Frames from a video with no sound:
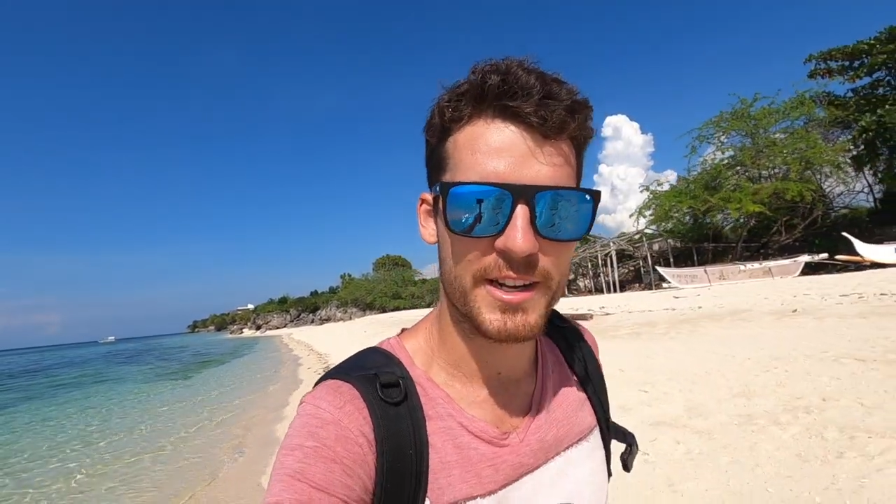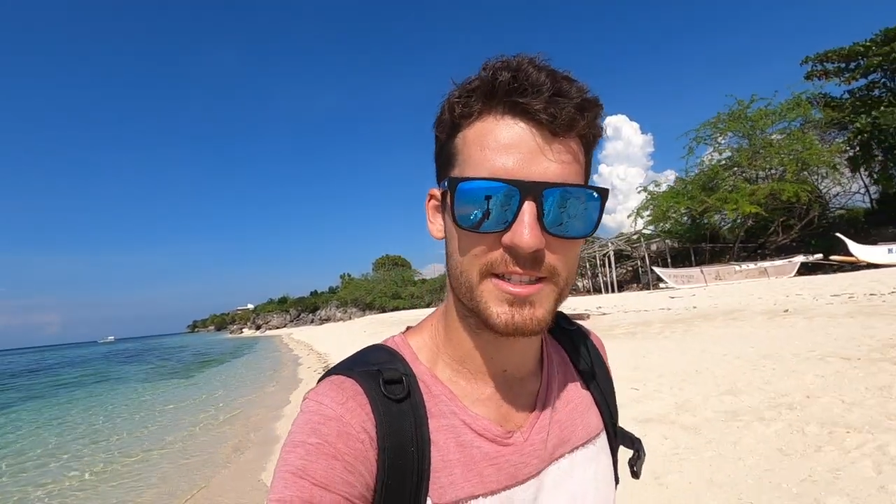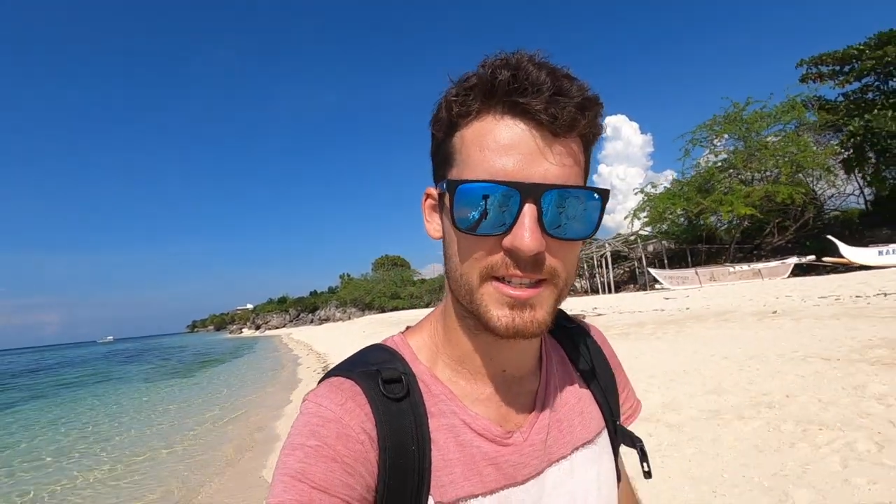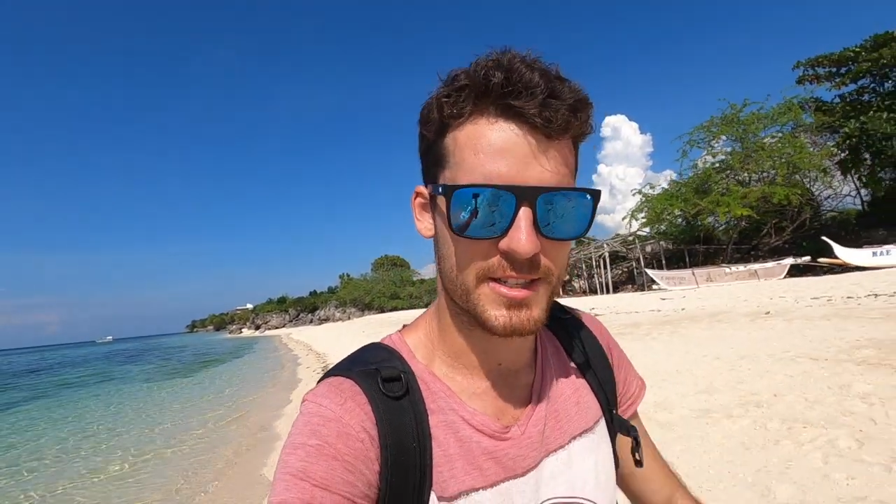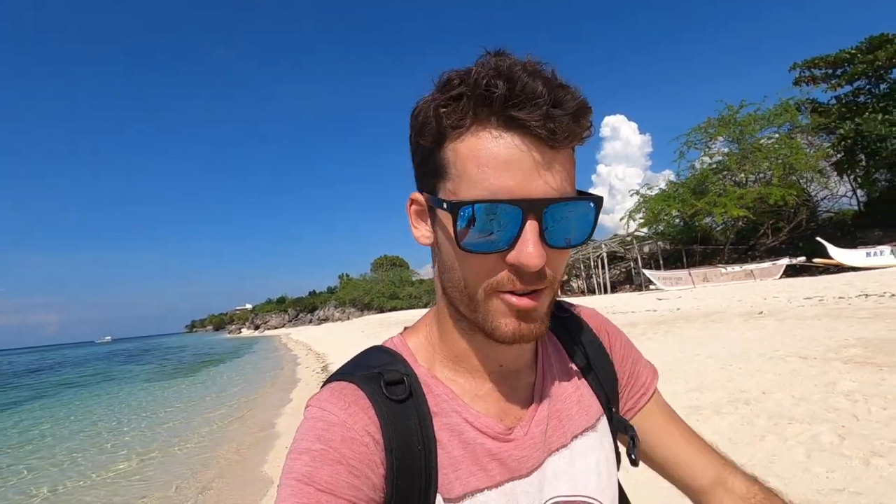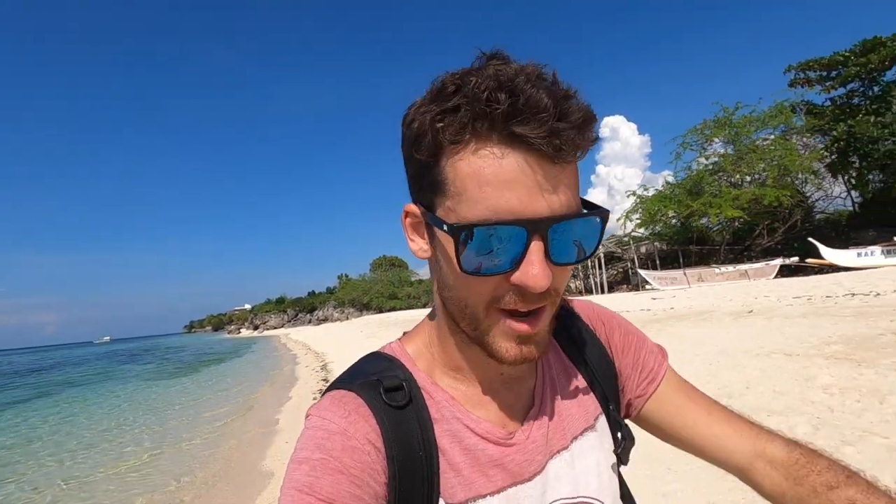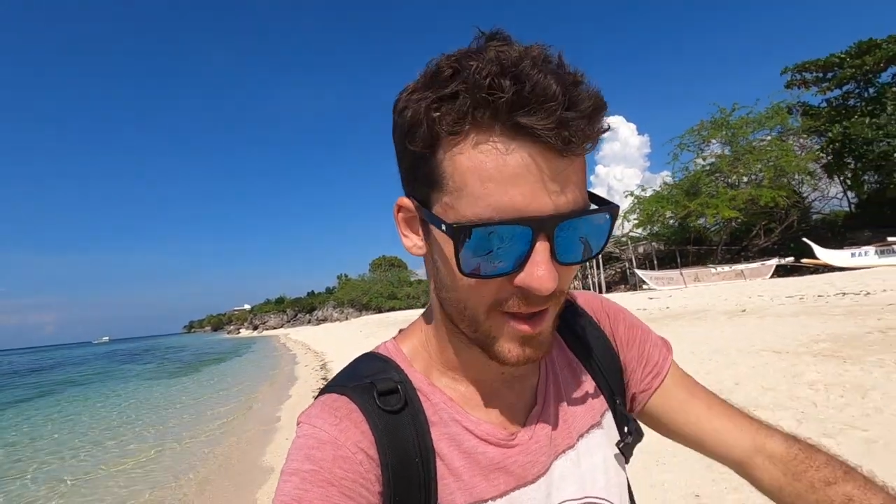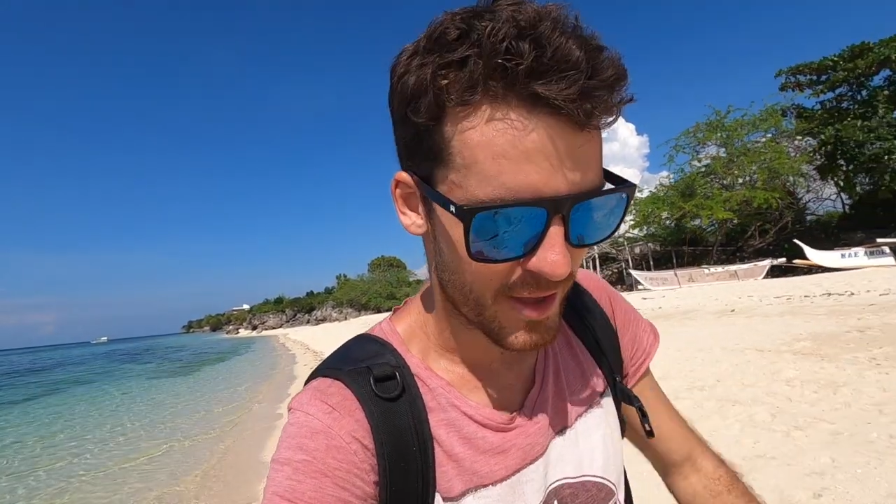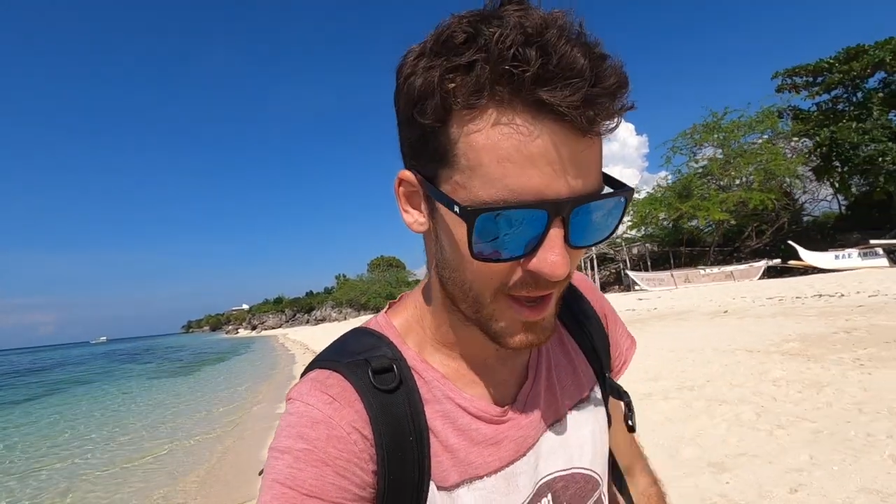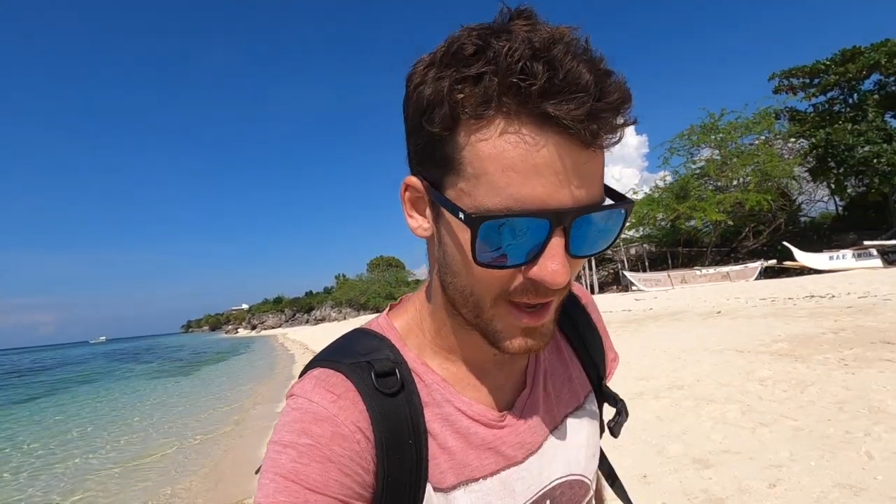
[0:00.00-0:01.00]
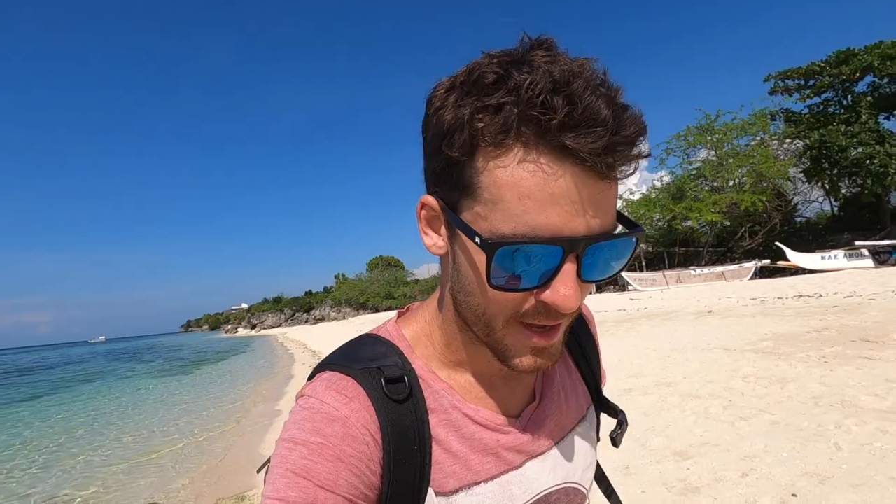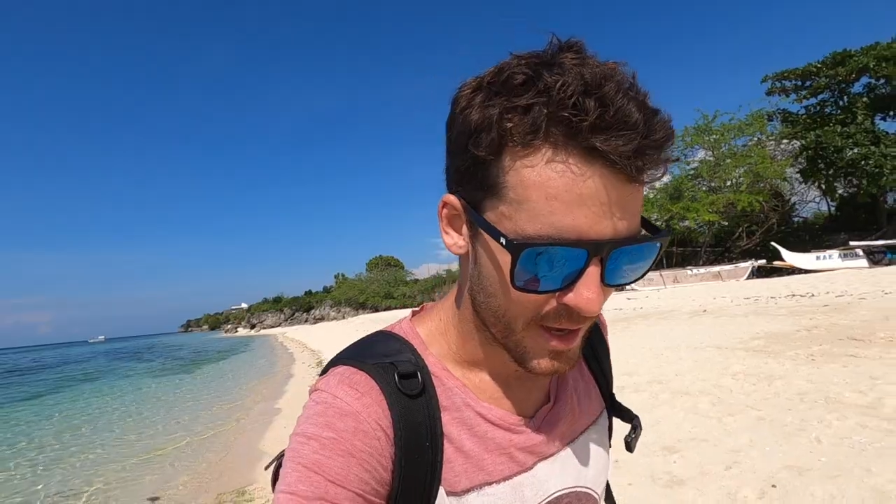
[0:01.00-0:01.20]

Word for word: distance around there.